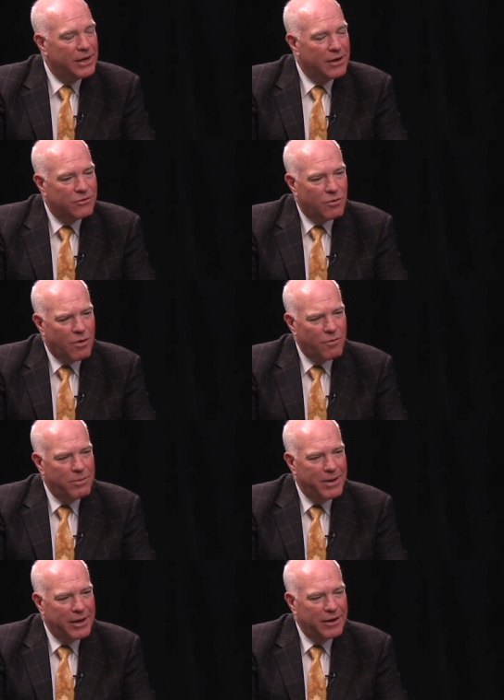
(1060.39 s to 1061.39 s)
So are we
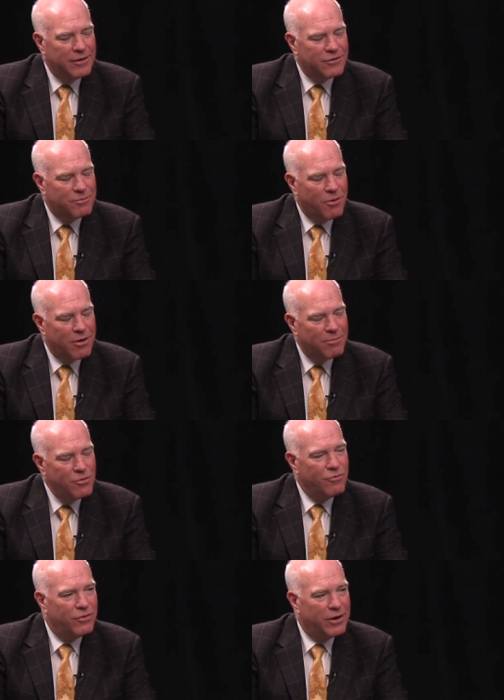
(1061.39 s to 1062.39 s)
making a smart
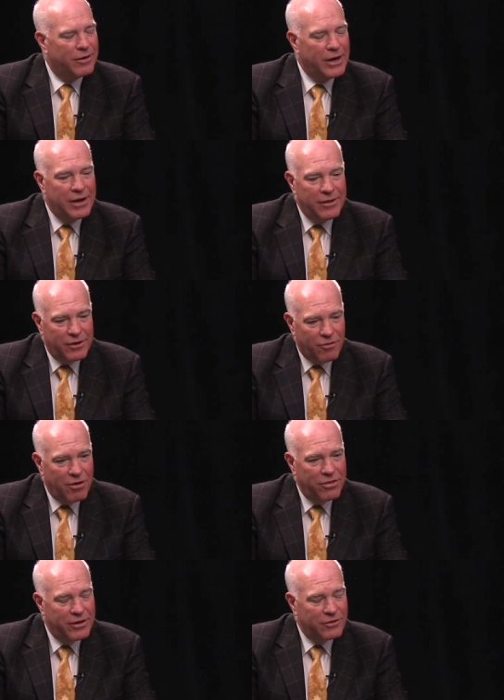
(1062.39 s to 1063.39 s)
move there? There
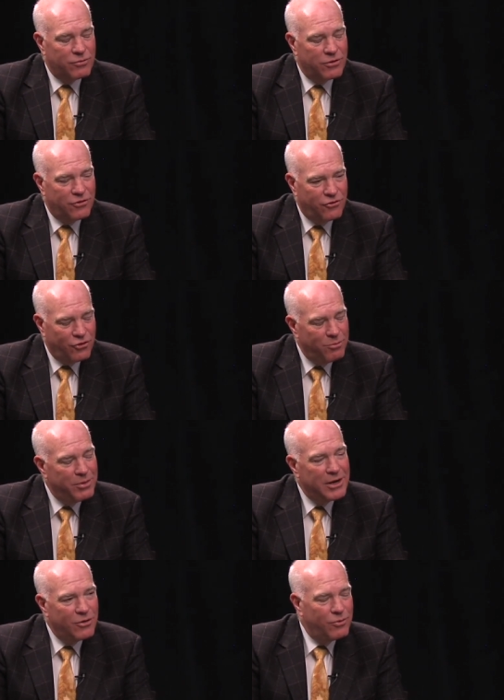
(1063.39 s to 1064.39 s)
are things we should
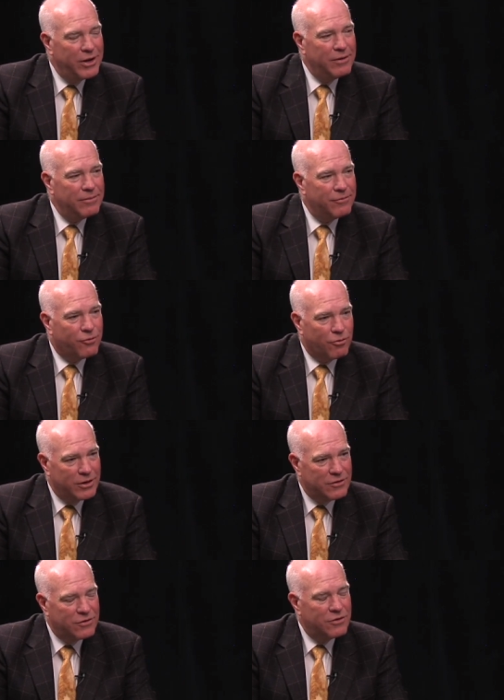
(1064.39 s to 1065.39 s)
be doing, for
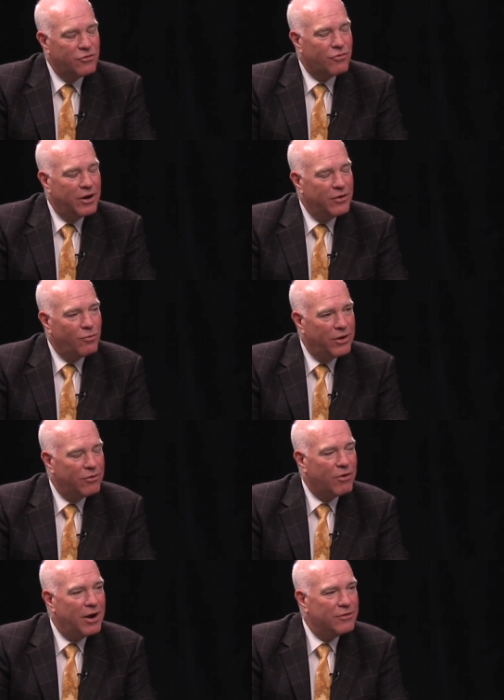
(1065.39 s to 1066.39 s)
instance, trying to
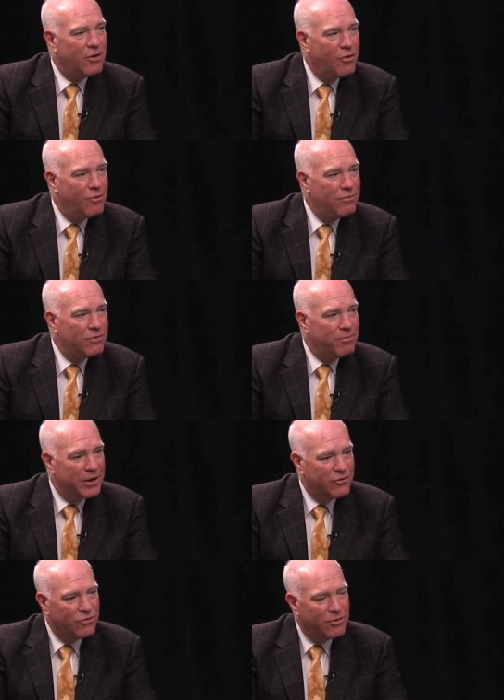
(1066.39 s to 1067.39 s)
weatherize homes,
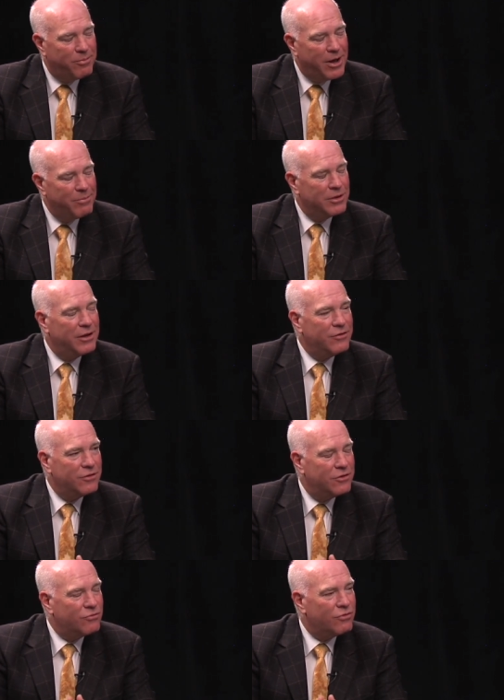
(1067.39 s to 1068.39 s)
make sure the
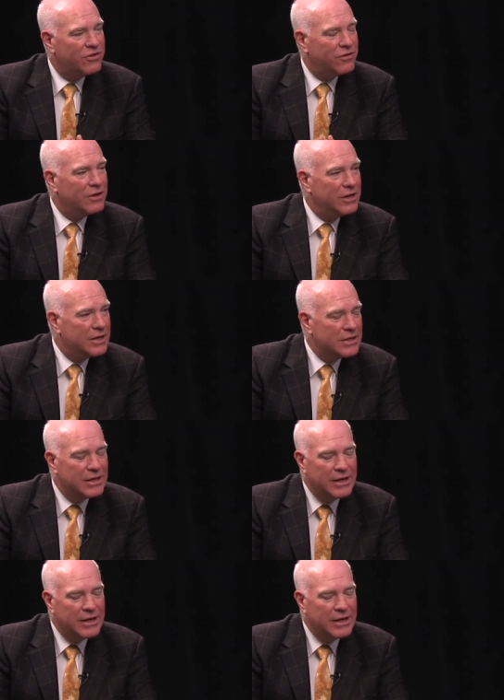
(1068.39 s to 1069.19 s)
population is resilient